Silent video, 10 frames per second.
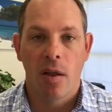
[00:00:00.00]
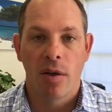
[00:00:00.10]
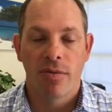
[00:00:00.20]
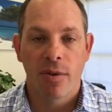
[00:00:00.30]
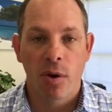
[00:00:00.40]

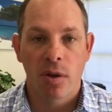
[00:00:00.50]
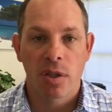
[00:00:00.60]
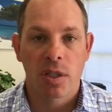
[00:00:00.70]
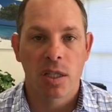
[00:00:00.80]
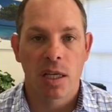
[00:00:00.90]
The
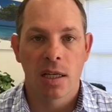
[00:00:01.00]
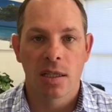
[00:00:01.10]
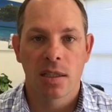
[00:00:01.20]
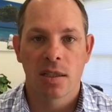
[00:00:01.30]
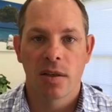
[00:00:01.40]
first
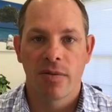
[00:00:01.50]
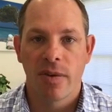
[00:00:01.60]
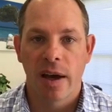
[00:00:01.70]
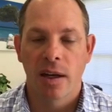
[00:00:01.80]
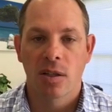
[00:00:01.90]
is its
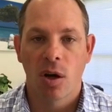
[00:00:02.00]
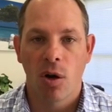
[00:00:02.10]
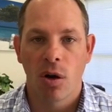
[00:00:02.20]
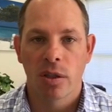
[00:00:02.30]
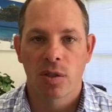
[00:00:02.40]
effect
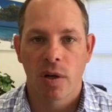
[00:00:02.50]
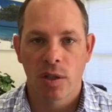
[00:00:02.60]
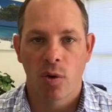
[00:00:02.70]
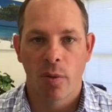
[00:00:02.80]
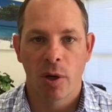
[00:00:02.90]
on
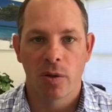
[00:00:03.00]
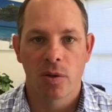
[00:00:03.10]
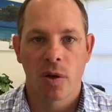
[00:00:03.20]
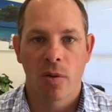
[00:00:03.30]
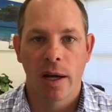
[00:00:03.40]
stress
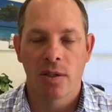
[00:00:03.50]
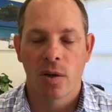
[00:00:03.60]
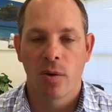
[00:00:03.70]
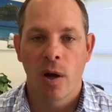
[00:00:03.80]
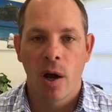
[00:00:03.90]
hormones, right?
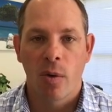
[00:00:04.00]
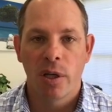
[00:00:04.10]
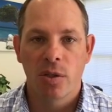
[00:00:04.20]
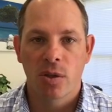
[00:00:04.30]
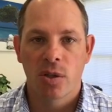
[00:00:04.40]
So
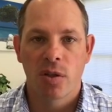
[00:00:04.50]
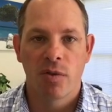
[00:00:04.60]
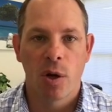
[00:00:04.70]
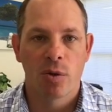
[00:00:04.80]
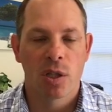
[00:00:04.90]
researchers have
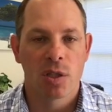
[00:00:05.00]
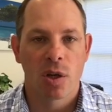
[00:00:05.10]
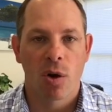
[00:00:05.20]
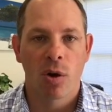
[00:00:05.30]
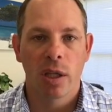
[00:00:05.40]
known since
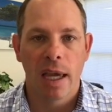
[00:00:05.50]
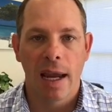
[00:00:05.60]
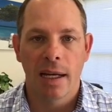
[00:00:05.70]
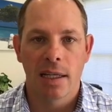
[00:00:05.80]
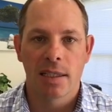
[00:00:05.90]
the early
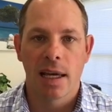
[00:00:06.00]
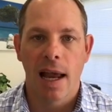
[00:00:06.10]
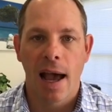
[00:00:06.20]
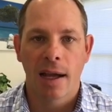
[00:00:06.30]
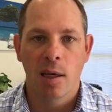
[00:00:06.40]
80s
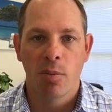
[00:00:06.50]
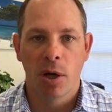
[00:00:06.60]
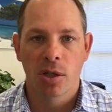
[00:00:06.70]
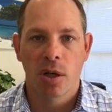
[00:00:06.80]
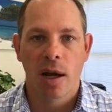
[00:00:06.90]
that
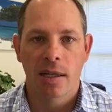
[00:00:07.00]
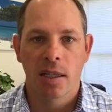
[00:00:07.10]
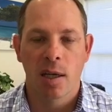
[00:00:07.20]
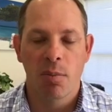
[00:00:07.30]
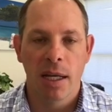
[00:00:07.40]
acupuncture
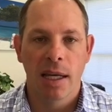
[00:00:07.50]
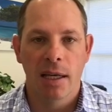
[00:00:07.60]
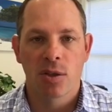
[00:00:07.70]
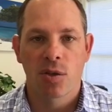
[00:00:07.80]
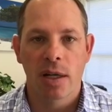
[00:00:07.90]
actually can
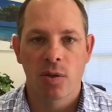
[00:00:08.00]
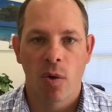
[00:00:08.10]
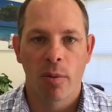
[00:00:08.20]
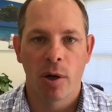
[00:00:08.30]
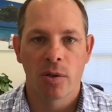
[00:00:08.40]
mitigate stress
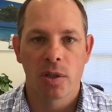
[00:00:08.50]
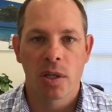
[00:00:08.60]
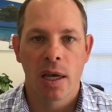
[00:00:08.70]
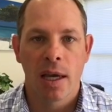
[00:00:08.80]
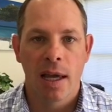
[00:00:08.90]
hormones.
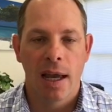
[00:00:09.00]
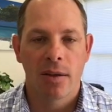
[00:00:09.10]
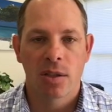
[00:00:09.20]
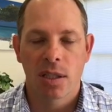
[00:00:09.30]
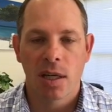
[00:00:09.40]
And
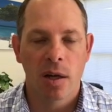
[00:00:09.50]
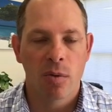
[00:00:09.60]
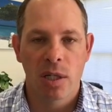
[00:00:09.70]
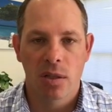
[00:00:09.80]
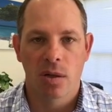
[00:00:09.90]
there's a ton
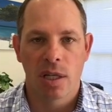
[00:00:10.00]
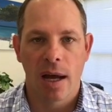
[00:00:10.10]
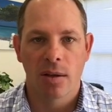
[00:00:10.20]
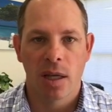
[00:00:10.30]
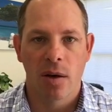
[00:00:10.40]
of research
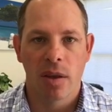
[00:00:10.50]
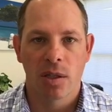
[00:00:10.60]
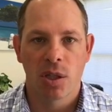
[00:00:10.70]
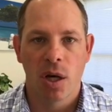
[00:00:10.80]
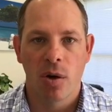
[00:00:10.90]
out there
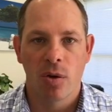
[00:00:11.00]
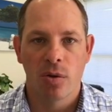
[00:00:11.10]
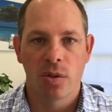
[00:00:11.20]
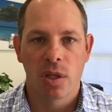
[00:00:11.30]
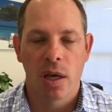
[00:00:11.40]
that
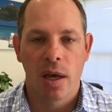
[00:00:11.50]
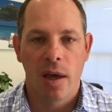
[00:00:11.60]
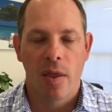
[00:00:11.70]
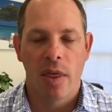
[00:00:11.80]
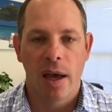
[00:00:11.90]
shows
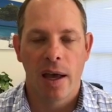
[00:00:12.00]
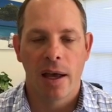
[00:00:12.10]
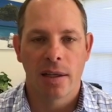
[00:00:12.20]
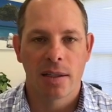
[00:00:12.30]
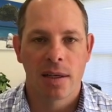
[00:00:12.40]

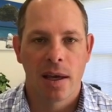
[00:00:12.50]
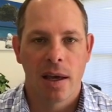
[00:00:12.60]
that